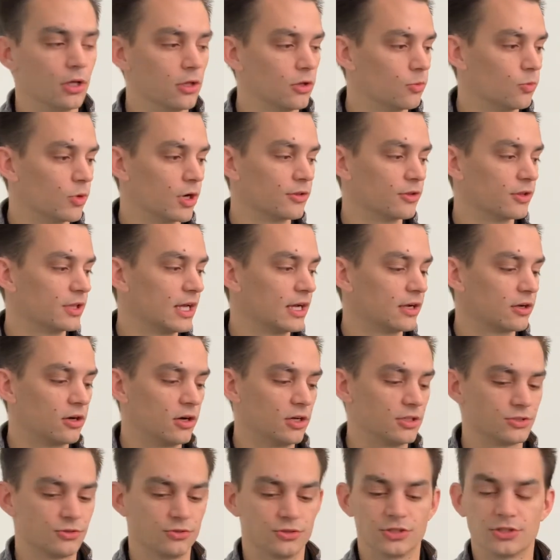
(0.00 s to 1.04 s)
Whether that
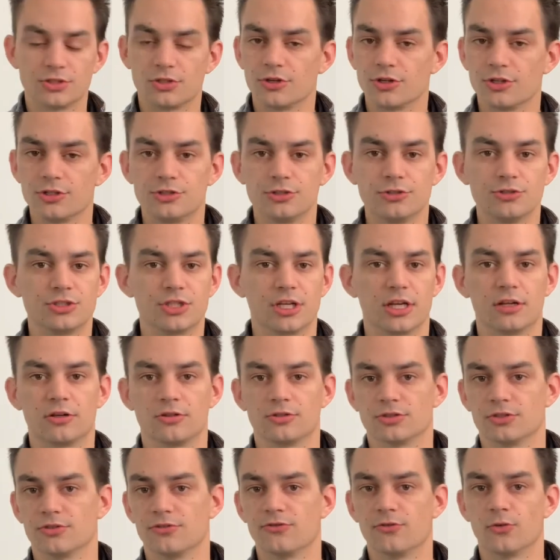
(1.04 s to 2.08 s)
console is 32
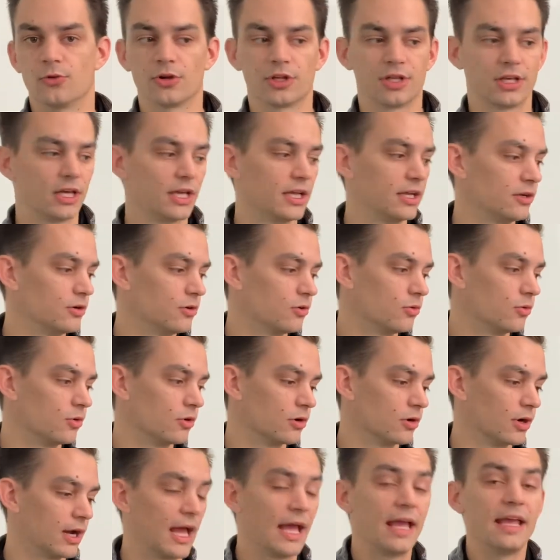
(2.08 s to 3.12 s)
channels or 48
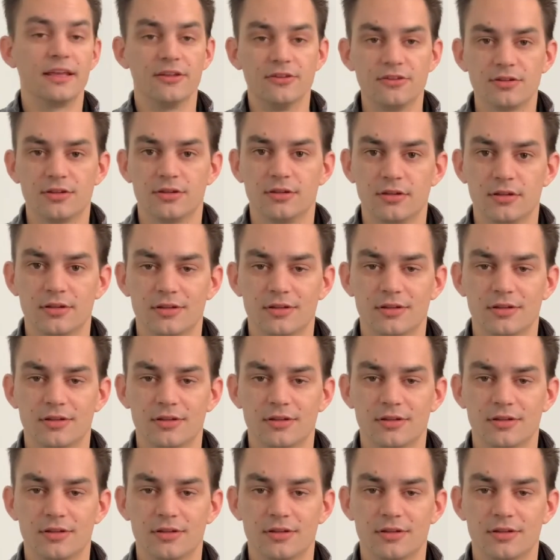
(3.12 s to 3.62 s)
or 8,